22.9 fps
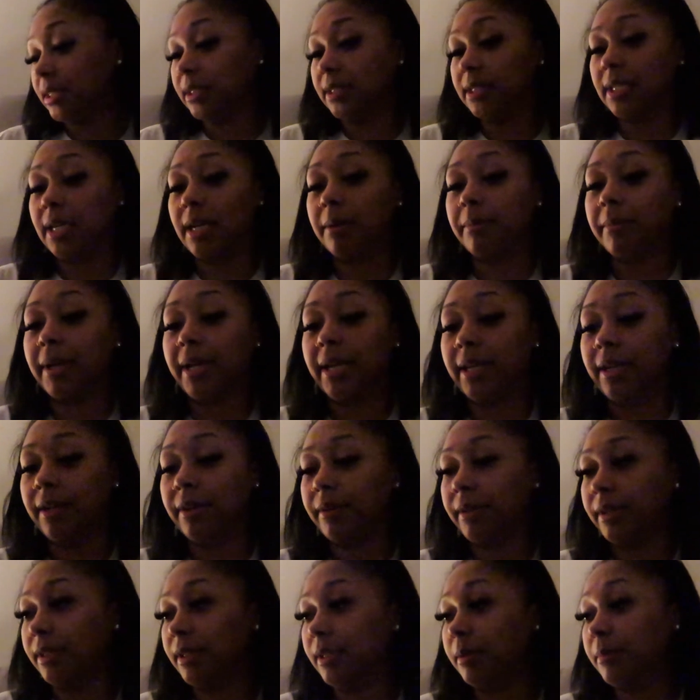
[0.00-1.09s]
to tie my
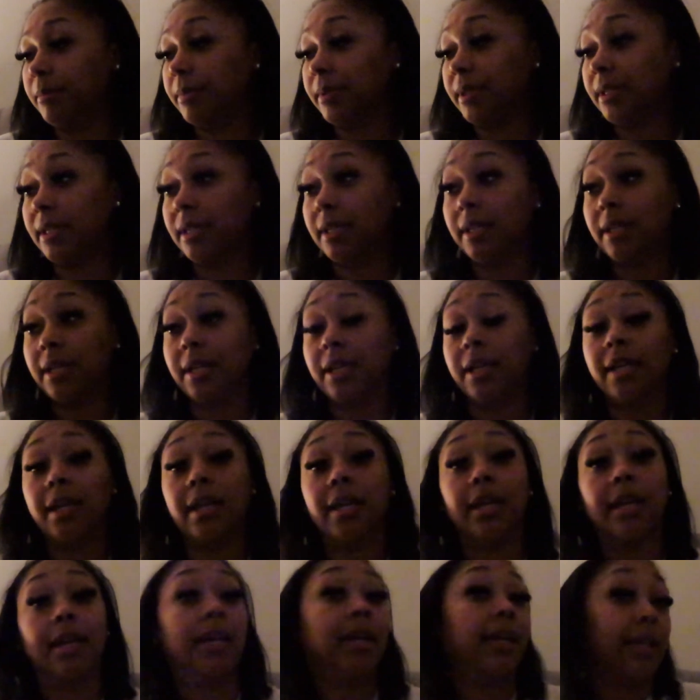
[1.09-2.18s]
hair up
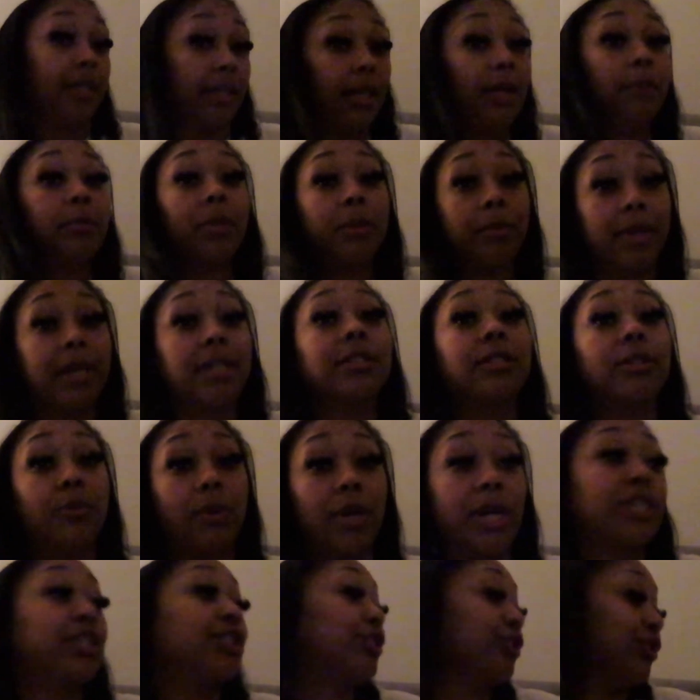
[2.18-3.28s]
and I'm about to
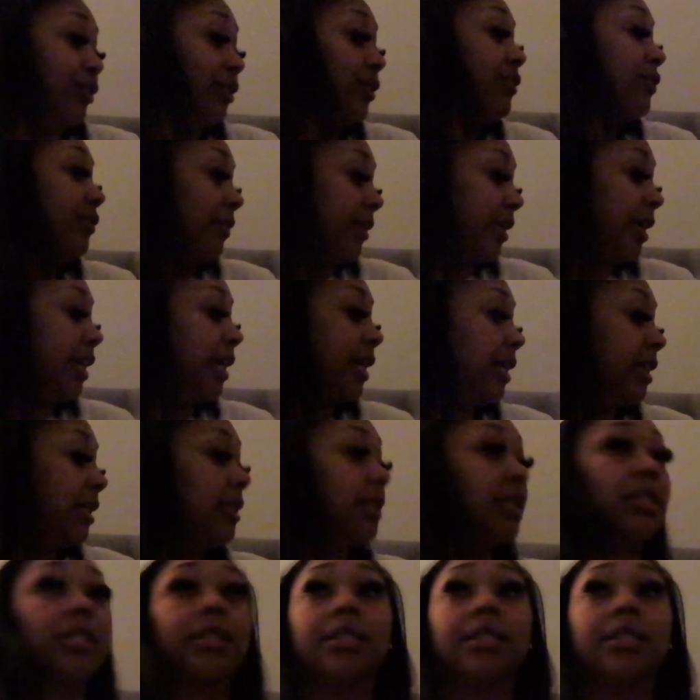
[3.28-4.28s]
watch Girlfriends.